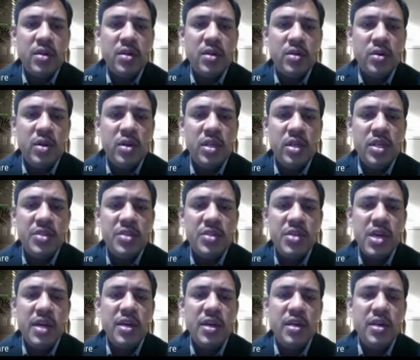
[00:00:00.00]
all the
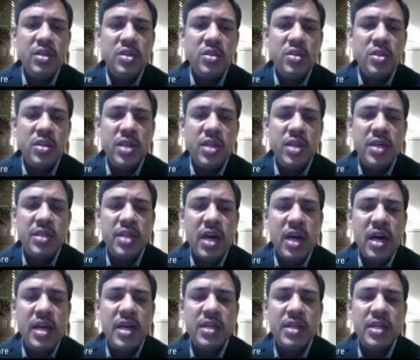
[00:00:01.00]
standards, that is
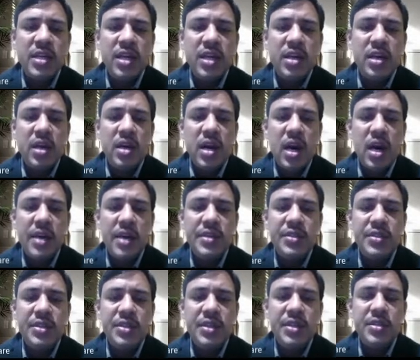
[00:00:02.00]
IS and
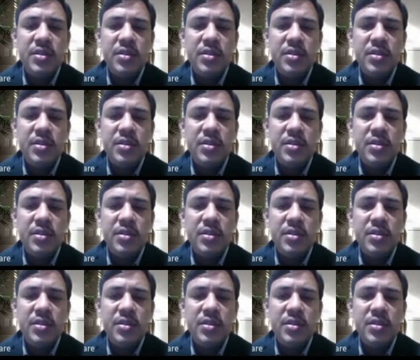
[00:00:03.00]
IEC